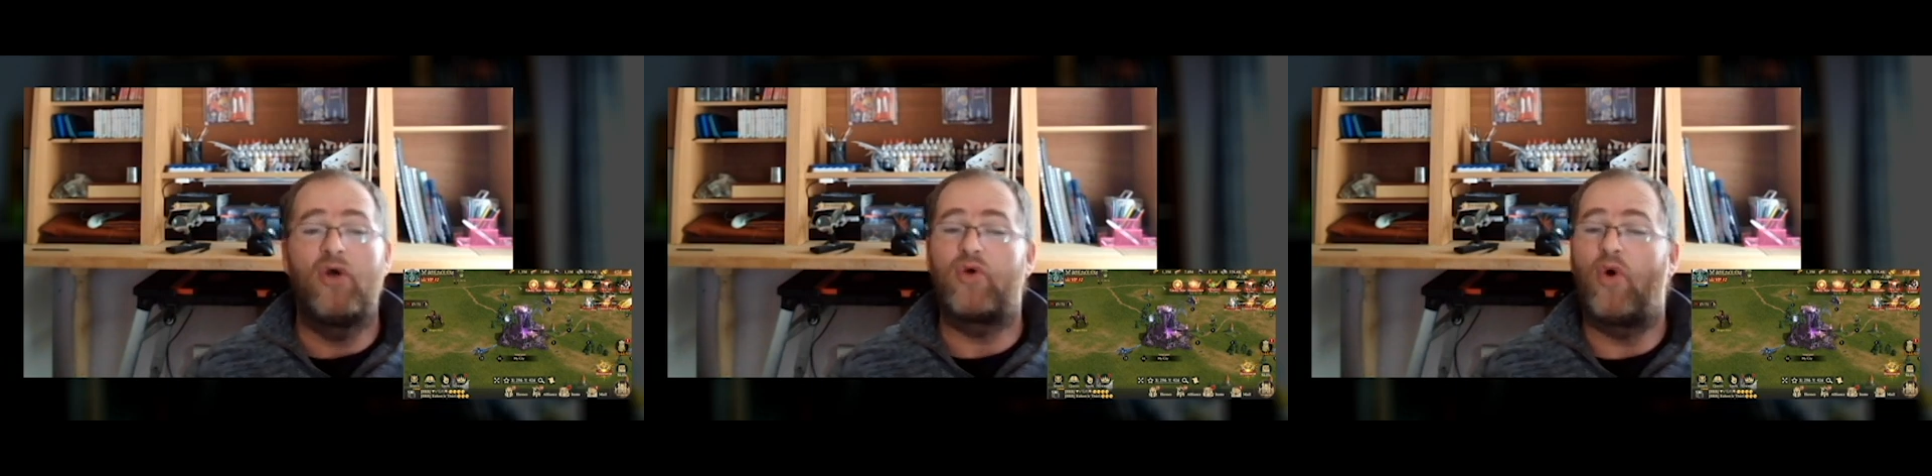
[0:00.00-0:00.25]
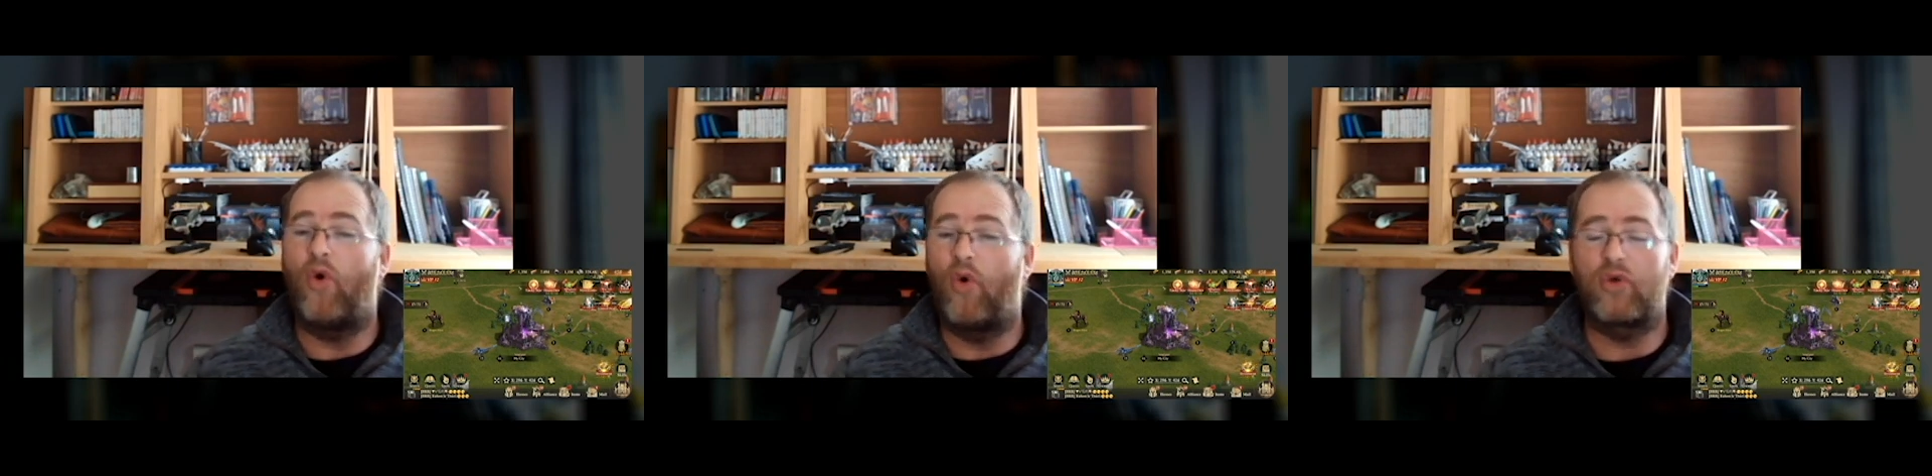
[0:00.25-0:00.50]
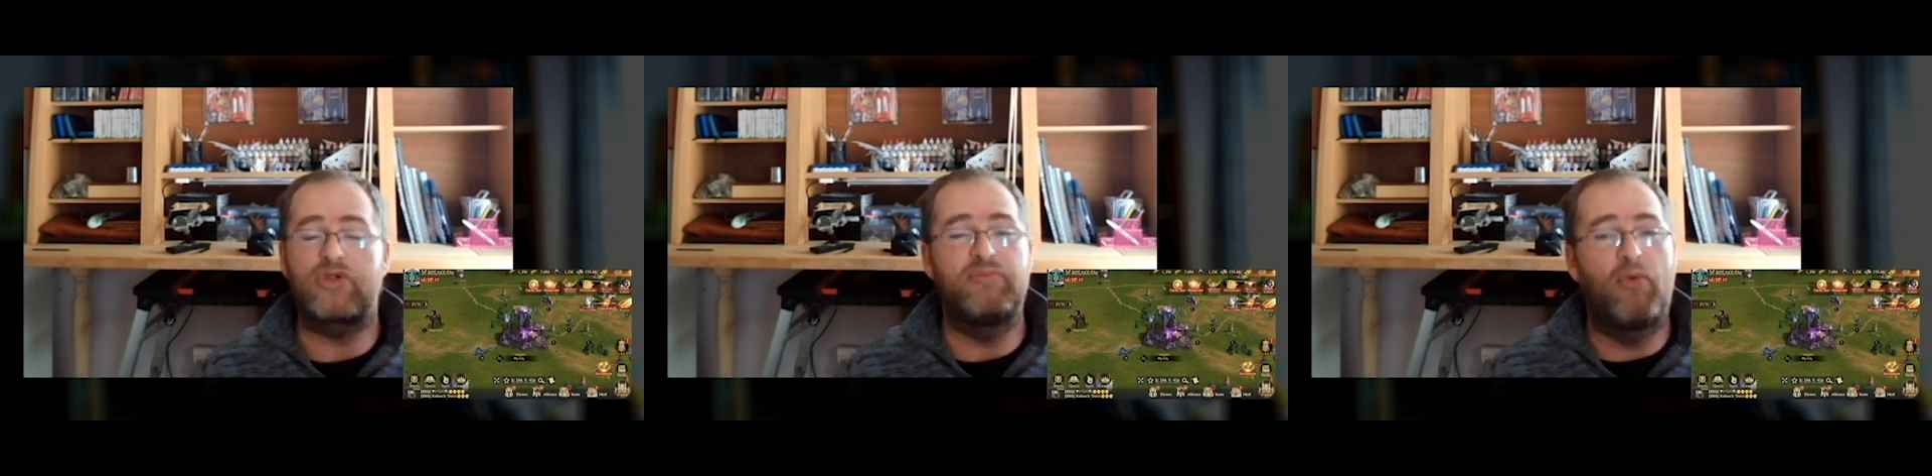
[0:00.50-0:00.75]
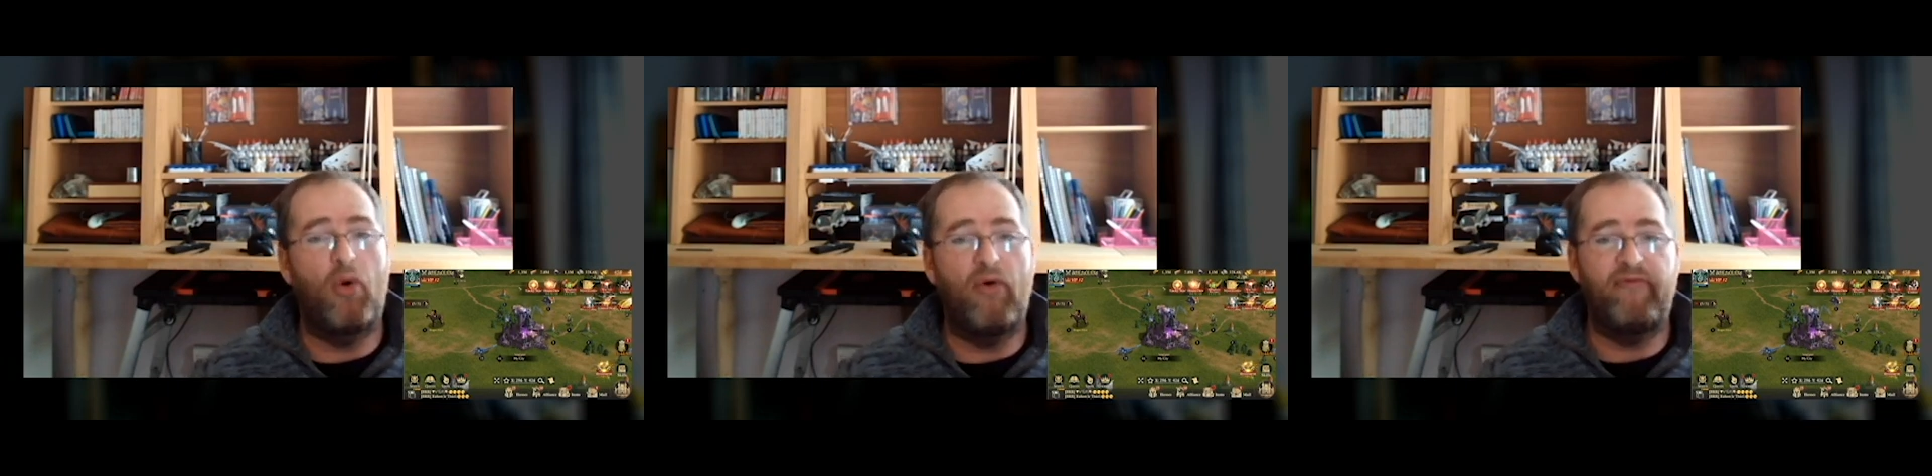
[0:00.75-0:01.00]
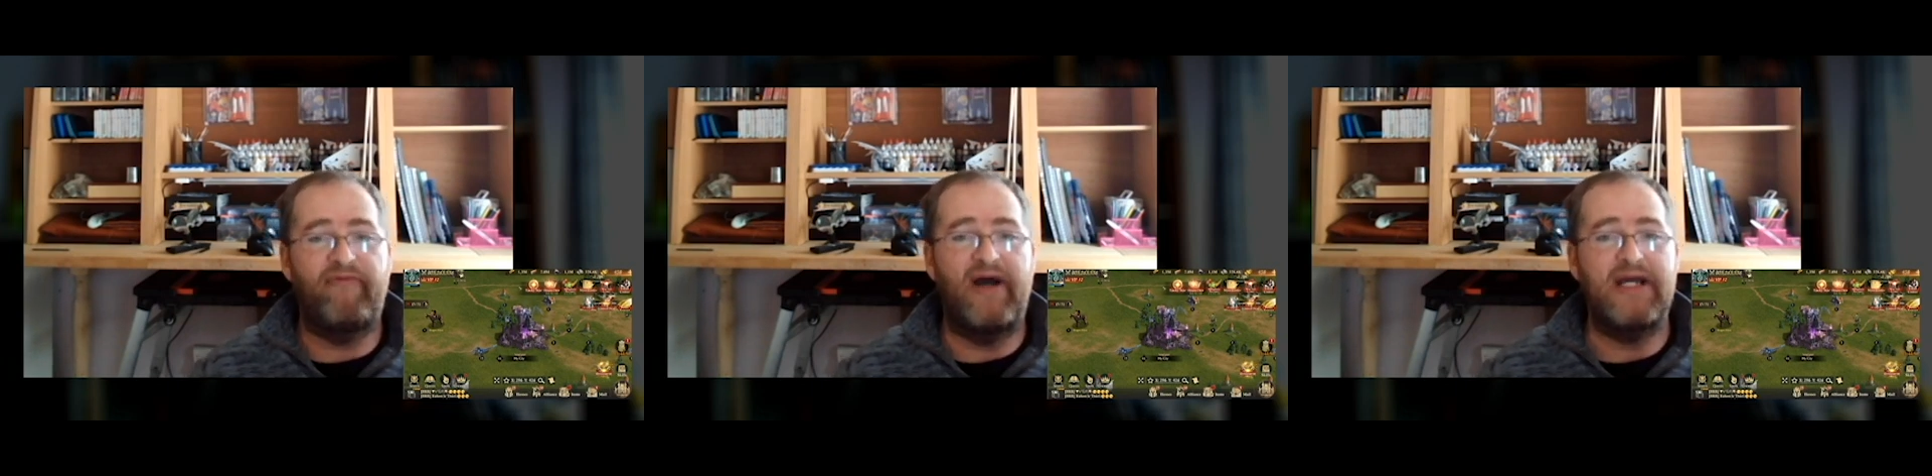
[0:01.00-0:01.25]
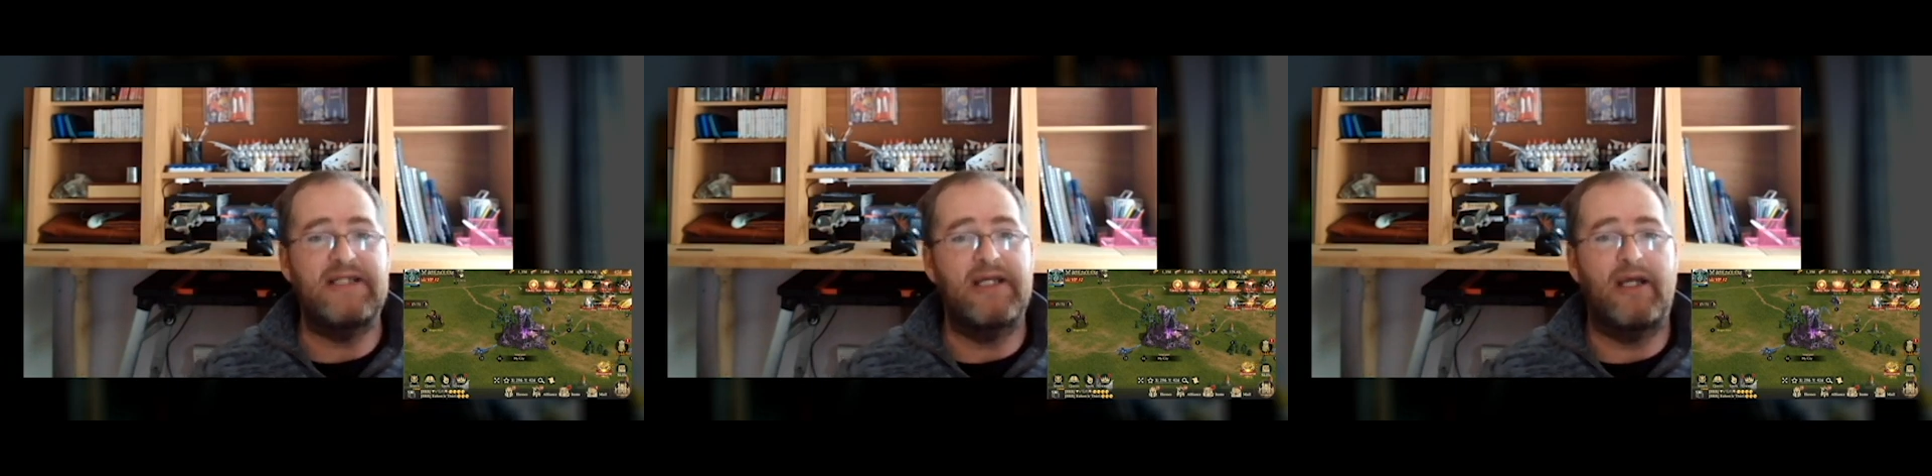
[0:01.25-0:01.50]
caused more
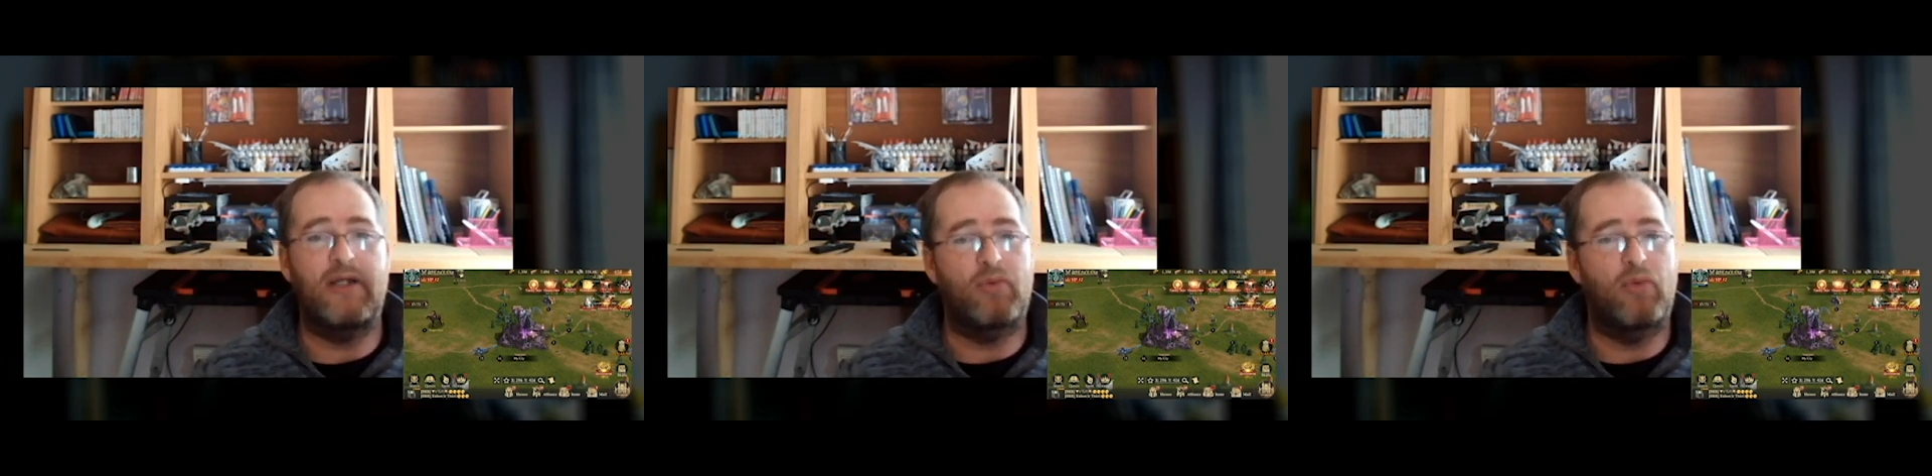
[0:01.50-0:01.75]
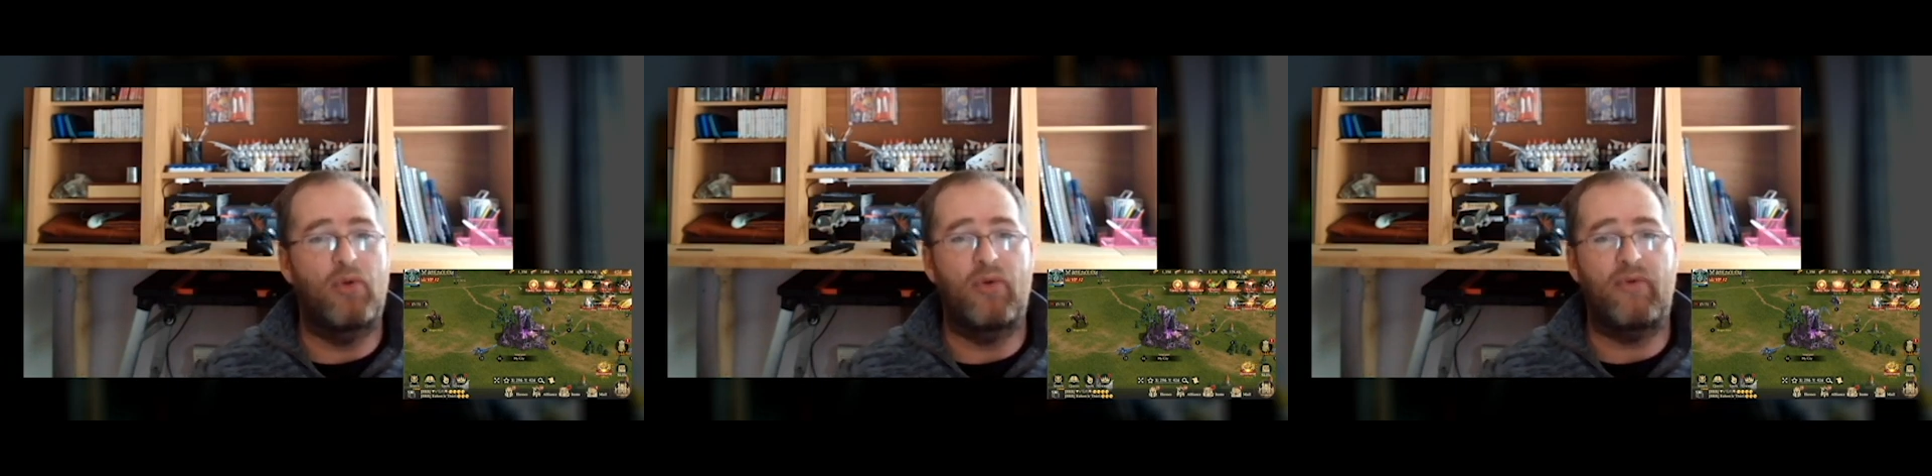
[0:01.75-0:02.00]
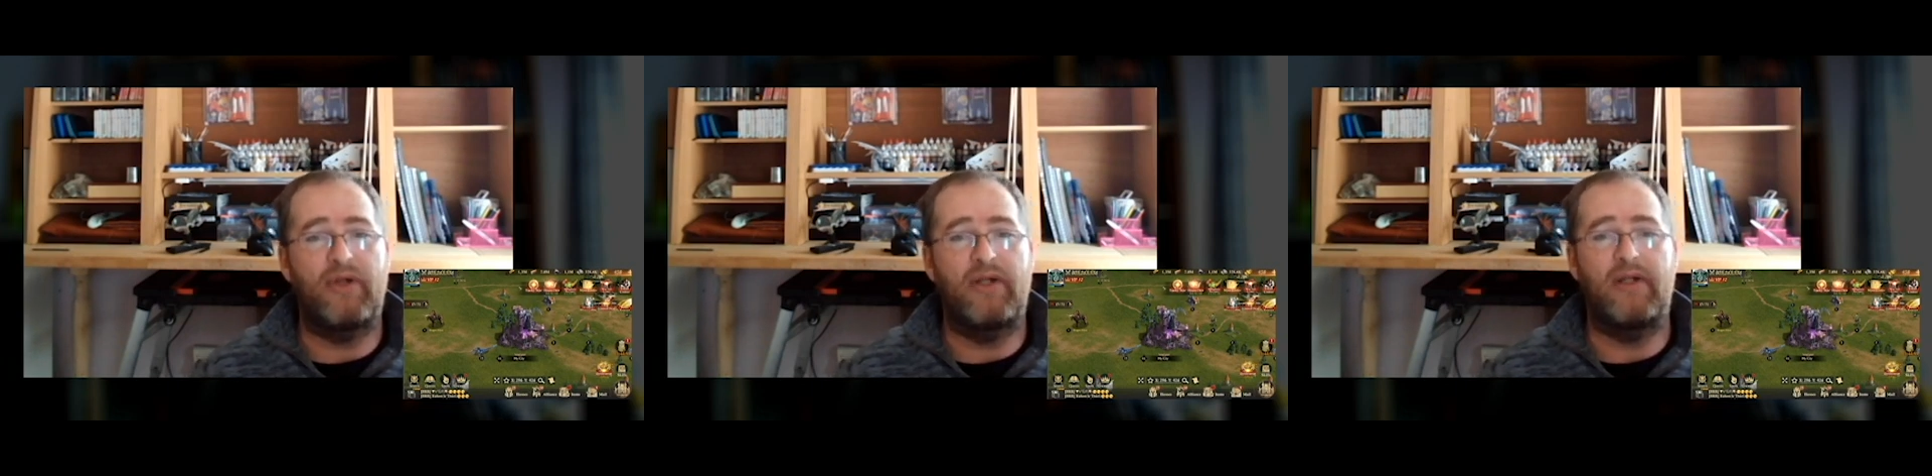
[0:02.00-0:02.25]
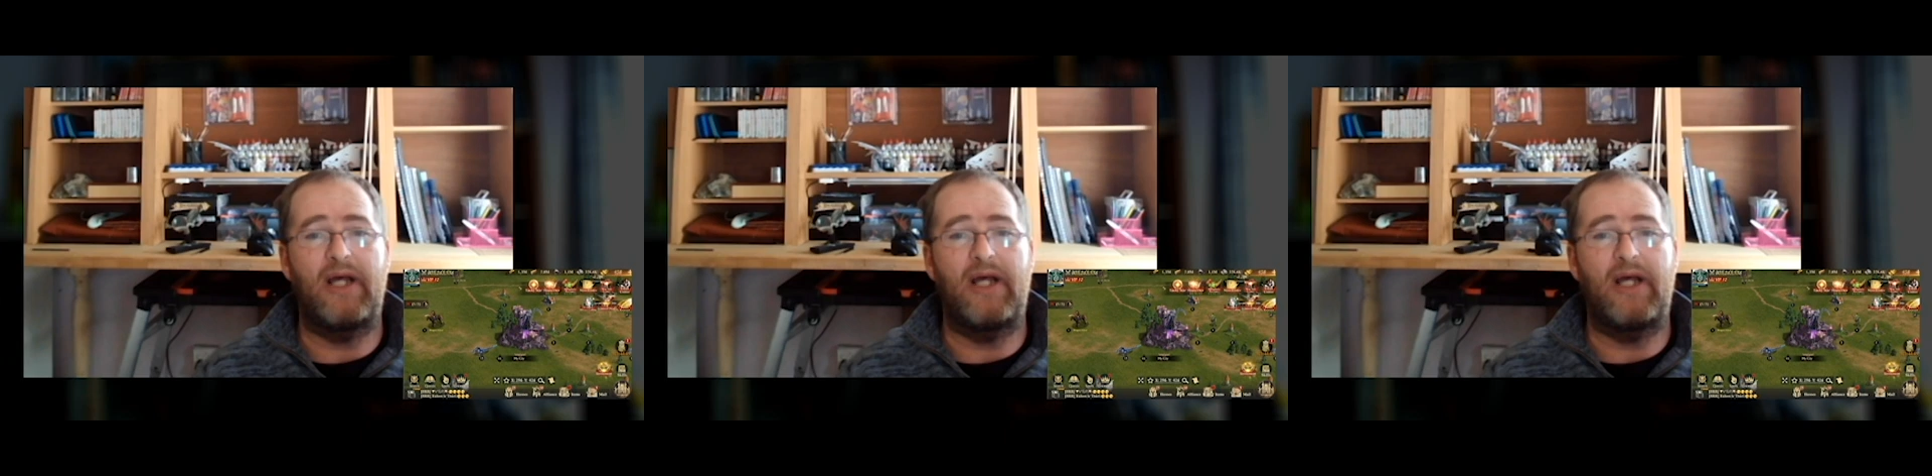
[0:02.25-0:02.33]
fighting and war than